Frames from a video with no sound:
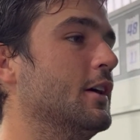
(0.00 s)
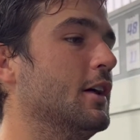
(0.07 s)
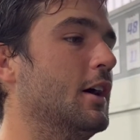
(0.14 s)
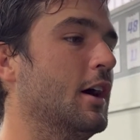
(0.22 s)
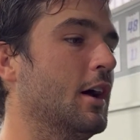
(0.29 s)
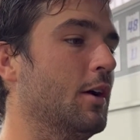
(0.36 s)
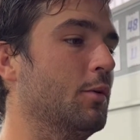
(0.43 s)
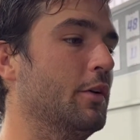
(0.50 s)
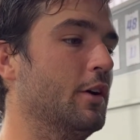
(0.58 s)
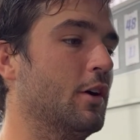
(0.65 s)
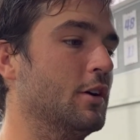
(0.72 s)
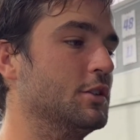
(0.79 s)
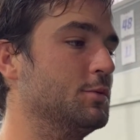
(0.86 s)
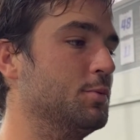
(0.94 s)
a really
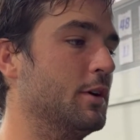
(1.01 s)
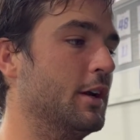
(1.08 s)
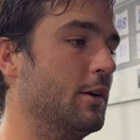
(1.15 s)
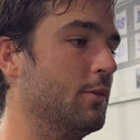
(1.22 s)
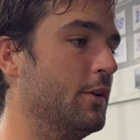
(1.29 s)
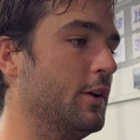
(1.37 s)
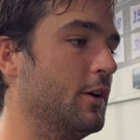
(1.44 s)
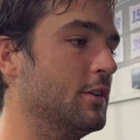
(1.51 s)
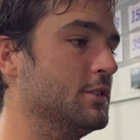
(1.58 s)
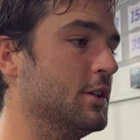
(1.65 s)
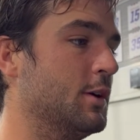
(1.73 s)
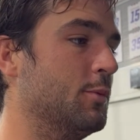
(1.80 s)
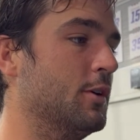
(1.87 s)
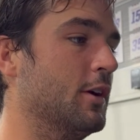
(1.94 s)
hard spring, really hard
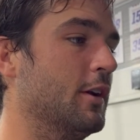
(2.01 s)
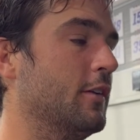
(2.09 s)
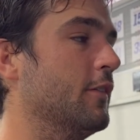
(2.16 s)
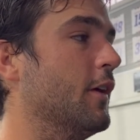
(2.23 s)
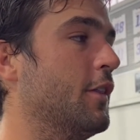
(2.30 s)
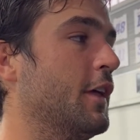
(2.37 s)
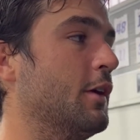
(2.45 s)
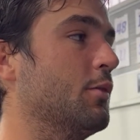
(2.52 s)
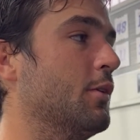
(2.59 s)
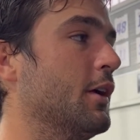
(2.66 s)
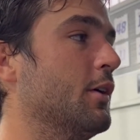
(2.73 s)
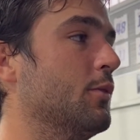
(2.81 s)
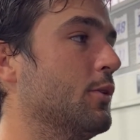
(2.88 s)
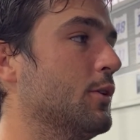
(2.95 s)
summer, and I think we're ready
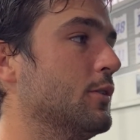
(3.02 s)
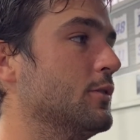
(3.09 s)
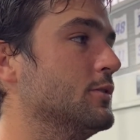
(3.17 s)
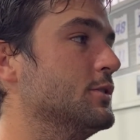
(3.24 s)
to roll.